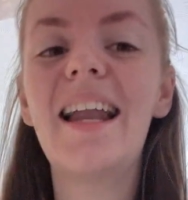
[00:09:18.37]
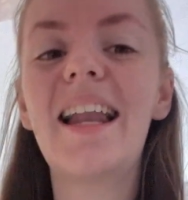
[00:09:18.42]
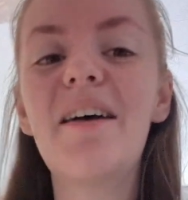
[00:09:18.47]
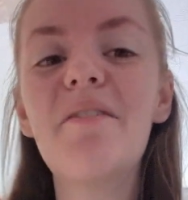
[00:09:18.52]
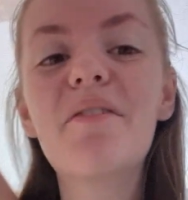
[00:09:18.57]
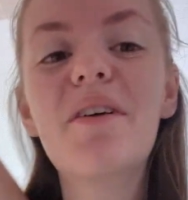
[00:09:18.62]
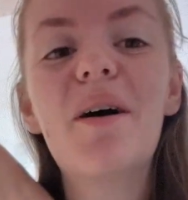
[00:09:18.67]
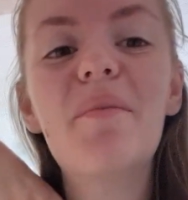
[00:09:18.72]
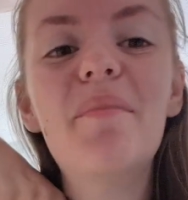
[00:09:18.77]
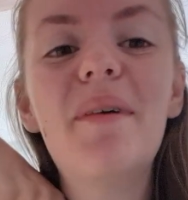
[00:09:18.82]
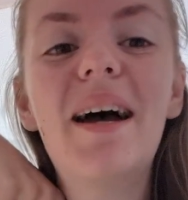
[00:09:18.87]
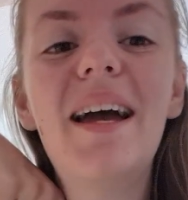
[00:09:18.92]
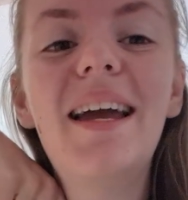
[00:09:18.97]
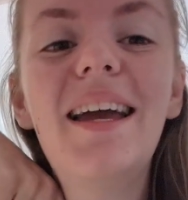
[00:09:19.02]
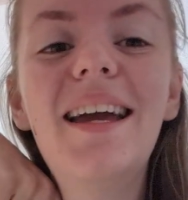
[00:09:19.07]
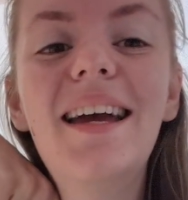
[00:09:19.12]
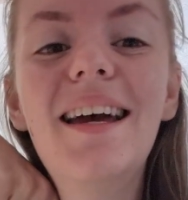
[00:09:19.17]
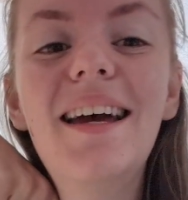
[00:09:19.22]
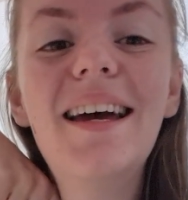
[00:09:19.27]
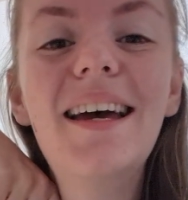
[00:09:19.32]
and I've got
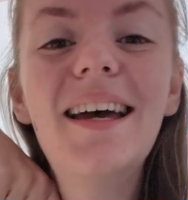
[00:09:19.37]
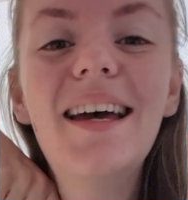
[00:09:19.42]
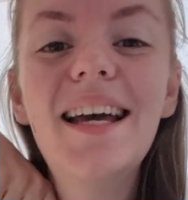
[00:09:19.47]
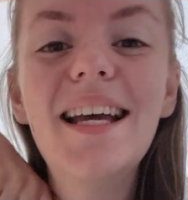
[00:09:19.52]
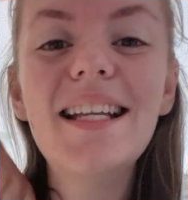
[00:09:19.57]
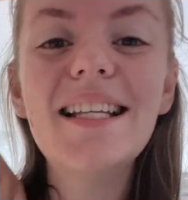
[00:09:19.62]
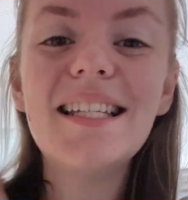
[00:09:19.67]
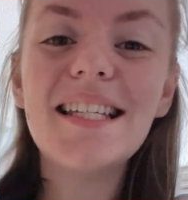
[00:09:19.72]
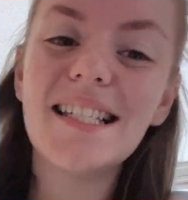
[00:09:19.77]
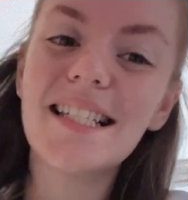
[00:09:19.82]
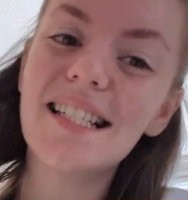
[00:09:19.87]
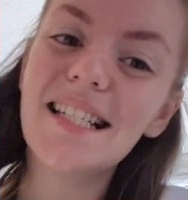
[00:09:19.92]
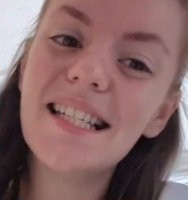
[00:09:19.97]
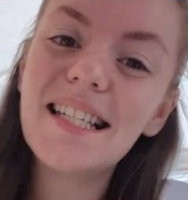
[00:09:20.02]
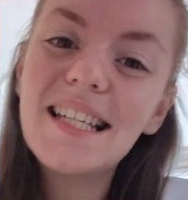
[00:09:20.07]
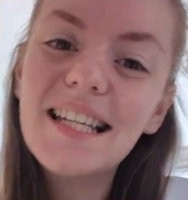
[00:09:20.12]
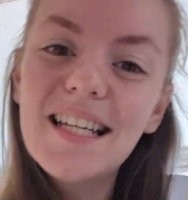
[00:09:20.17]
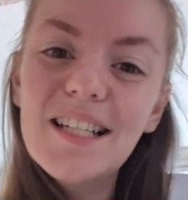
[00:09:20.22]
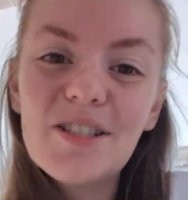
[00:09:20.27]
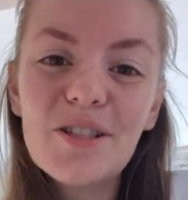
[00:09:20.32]
my
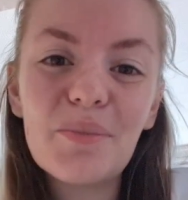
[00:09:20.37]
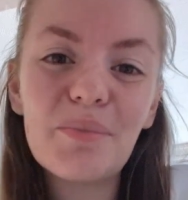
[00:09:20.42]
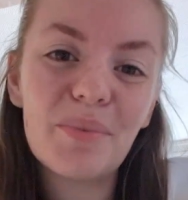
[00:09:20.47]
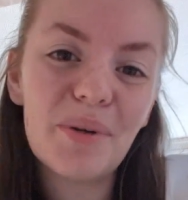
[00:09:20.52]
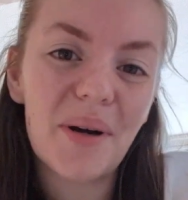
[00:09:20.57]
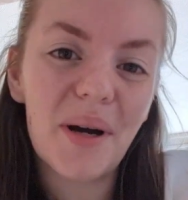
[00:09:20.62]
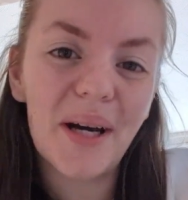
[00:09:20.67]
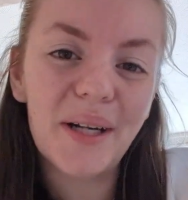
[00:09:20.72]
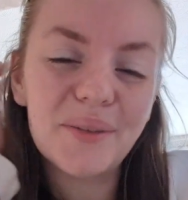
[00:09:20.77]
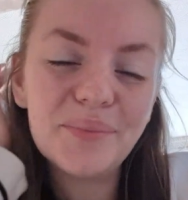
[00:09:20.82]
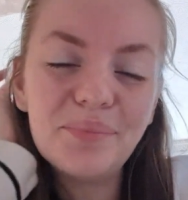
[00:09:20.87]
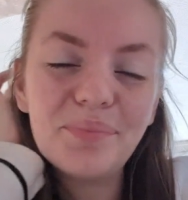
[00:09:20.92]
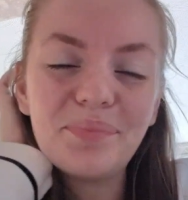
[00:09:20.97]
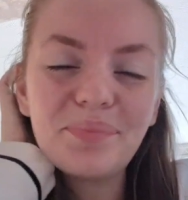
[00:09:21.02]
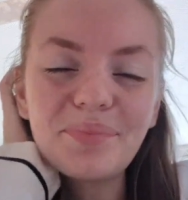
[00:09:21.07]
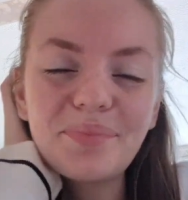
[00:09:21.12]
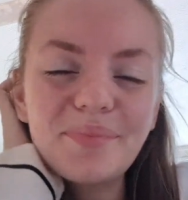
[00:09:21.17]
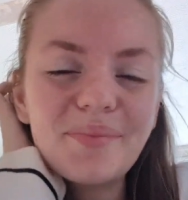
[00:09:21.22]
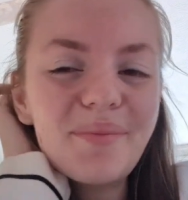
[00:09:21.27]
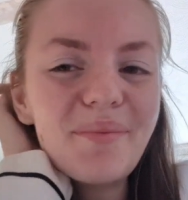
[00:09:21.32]
Disney jumper on
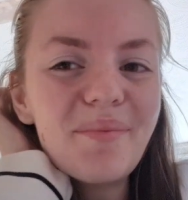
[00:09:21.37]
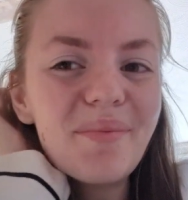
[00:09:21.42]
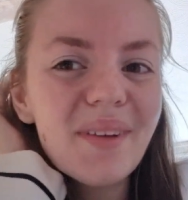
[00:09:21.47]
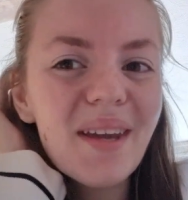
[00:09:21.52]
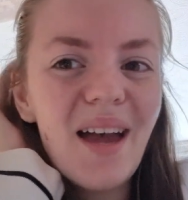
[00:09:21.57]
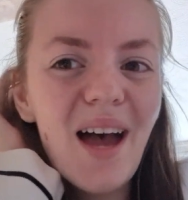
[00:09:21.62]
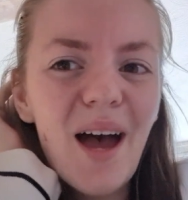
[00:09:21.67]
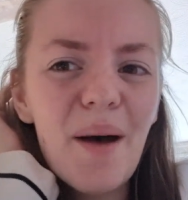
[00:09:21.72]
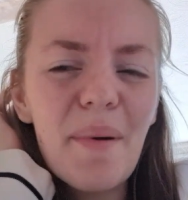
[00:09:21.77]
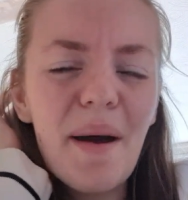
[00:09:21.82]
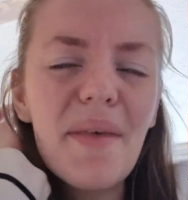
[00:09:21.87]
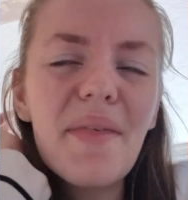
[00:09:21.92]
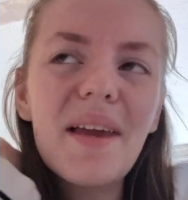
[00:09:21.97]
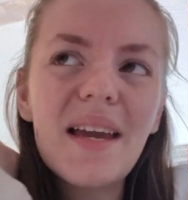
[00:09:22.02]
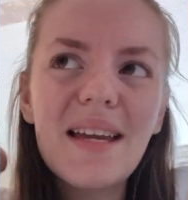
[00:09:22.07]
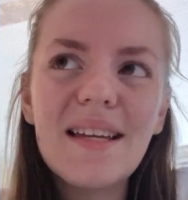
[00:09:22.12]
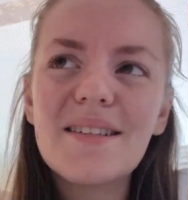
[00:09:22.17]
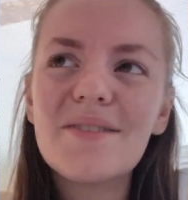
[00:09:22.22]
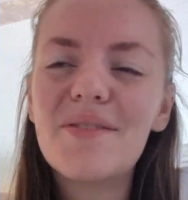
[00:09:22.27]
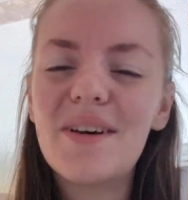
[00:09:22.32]
um, I
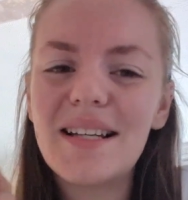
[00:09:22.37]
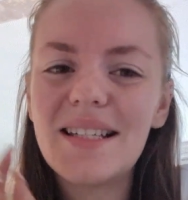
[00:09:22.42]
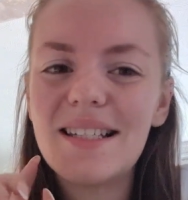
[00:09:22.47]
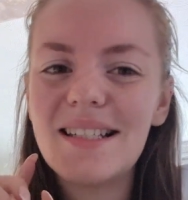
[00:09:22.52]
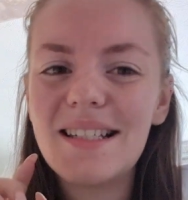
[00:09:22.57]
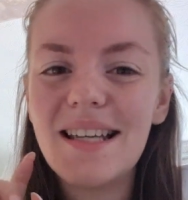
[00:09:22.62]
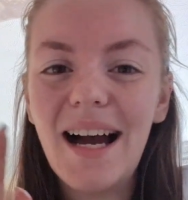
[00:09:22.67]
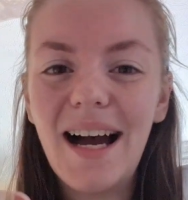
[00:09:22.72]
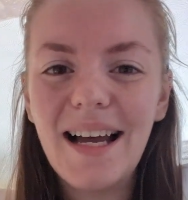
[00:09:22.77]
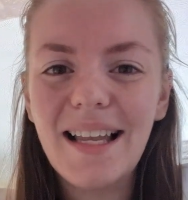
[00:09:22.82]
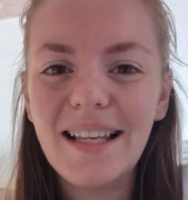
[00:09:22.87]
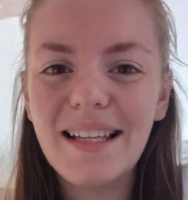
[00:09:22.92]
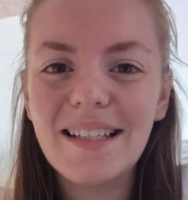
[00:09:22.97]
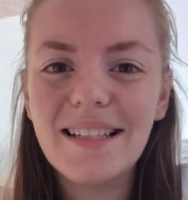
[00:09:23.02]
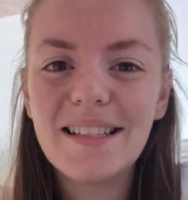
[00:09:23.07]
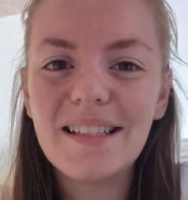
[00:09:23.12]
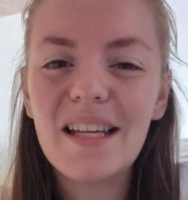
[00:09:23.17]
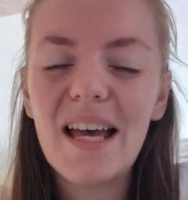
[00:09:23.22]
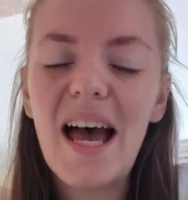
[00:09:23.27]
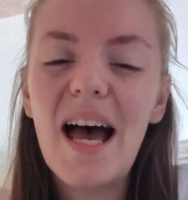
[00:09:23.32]
think it's Fantasy
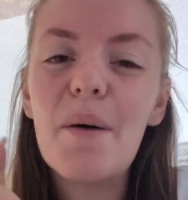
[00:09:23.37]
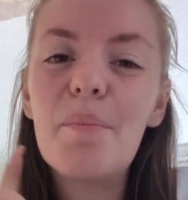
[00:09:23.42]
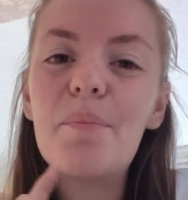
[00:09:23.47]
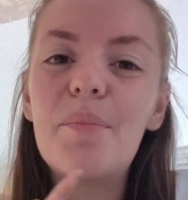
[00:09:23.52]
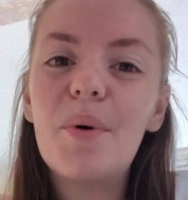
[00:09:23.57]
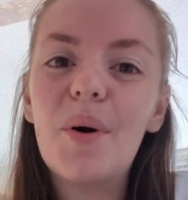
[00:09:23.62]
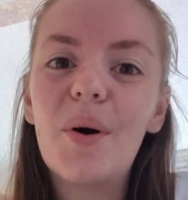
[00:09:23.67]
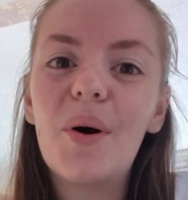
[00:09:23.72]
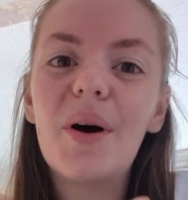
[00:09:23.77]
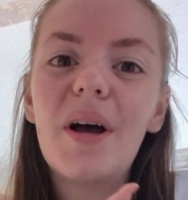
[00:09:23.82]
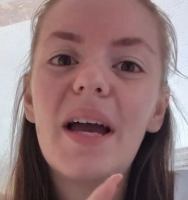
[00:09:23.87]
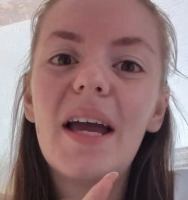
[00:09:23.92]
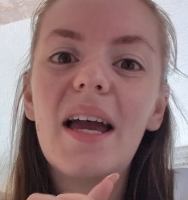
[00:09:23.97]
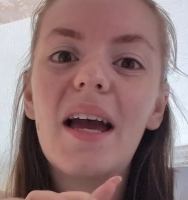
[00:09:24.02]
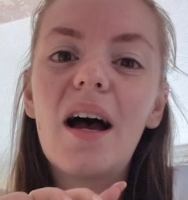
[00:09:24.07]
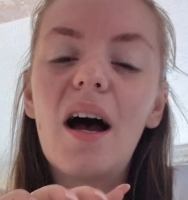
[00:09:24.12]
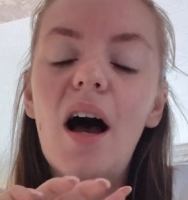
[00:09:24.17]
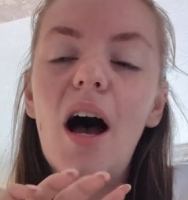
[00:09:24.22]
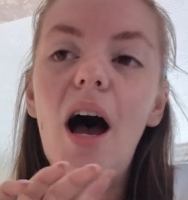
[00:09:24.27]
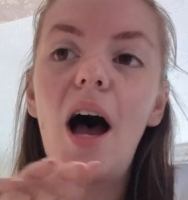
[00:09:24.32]
Island but
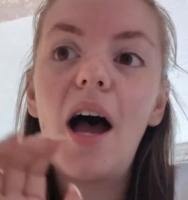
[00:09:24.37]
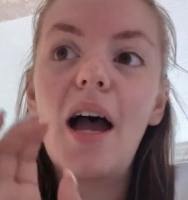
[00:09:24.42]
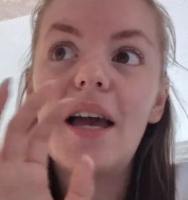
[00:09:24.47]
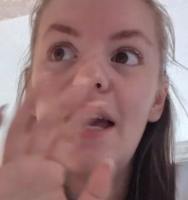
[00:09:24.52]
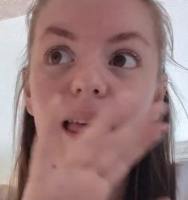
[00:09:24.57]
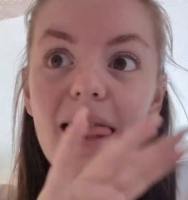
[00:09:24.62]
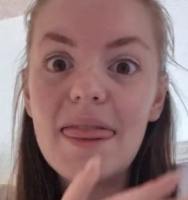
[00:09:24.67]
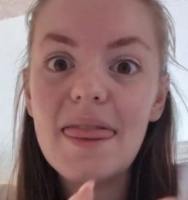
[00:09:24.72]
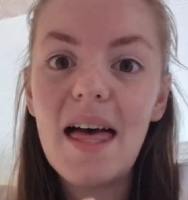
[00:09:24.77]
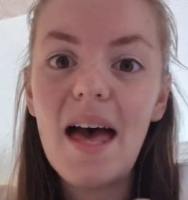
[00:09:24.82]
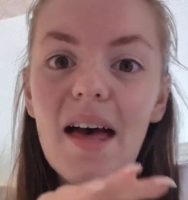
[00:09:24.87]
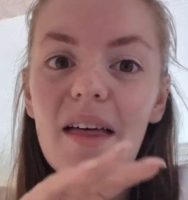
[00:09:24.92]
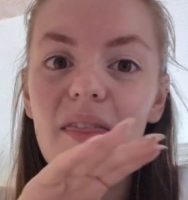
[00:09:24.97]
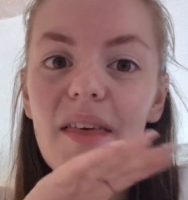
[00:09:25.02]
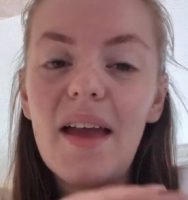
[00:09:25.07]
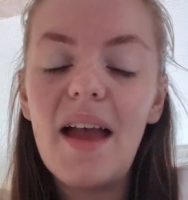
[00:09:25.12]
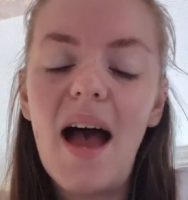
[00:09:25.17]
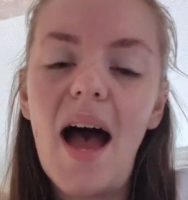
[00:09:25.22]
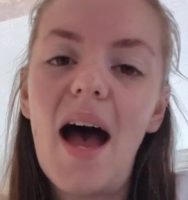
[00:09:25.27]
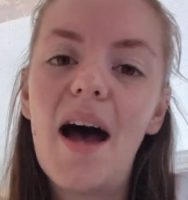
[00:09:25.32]
in there
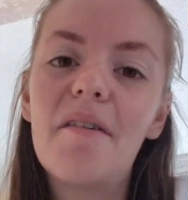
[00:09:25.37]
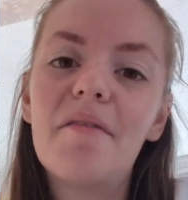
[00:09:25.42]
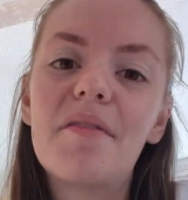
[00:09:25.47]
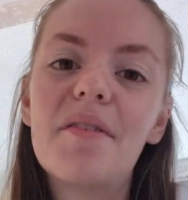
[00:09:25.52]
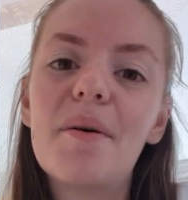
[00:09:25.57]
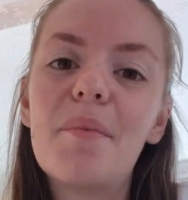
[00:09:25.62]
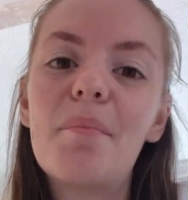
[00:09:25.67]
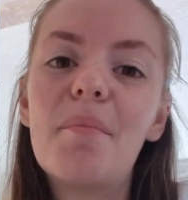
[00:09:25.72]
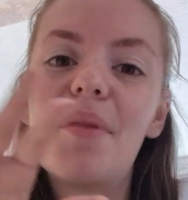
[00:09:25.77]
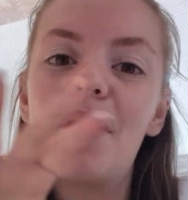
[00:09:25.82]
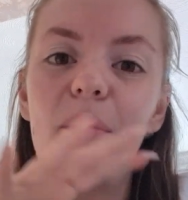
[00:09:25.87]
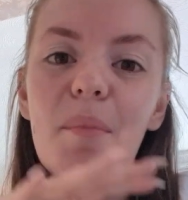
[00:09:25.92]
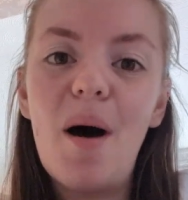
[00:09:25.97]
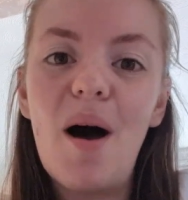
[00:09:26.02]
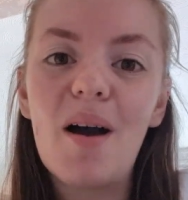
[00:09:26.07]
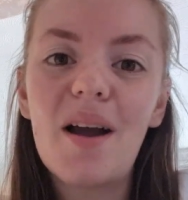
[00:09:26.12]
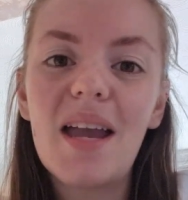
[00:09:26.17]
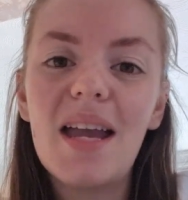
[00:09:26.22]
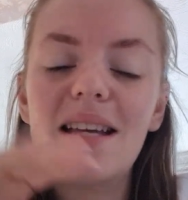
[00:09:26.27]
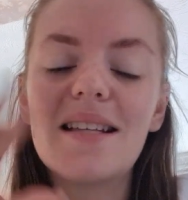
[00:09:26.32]
they have the
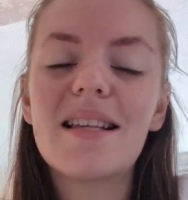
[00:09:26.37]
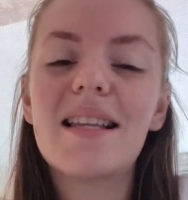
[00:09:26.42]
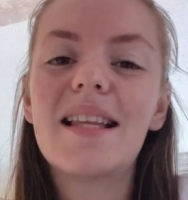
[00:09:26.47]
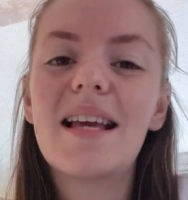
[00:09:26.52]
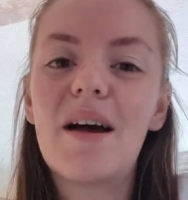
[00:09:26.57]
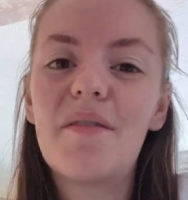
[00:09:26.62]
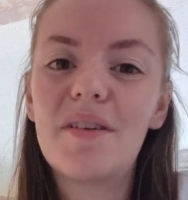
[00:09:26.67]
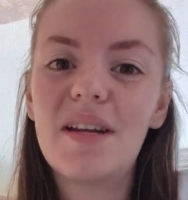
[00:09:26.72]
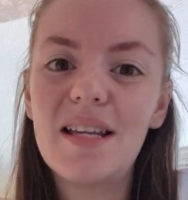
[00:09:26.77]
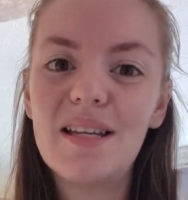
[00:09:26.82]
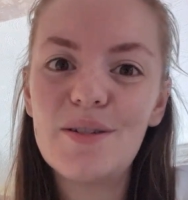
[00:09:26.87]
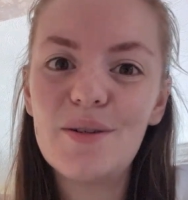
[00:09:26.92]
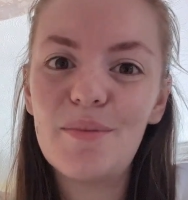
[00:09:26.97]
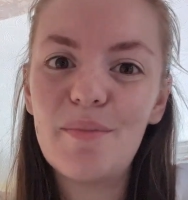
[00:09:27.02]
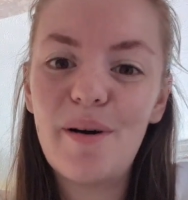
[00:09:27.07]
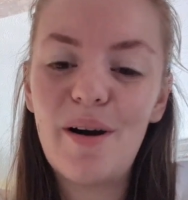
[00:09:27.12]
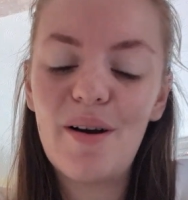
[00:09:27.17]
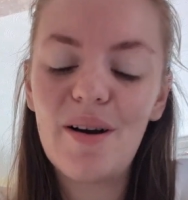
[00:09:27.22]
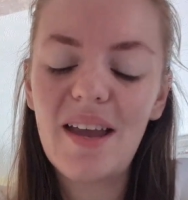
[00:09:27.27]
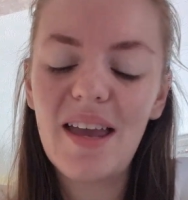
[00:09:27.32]
markets and they have an indoor
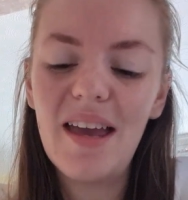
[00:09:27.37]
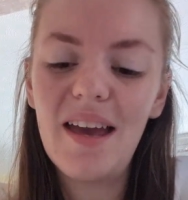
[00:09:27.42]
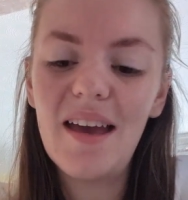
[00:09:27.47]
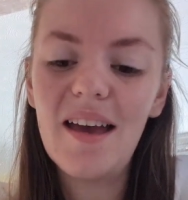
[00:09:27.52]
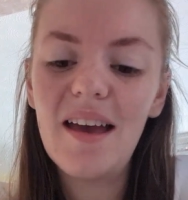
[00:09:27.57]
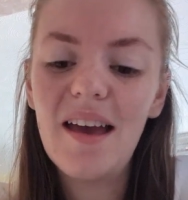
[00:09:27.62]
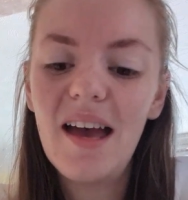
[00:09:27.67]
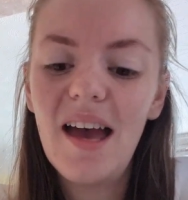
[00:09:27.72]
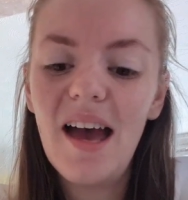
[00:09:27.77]
market.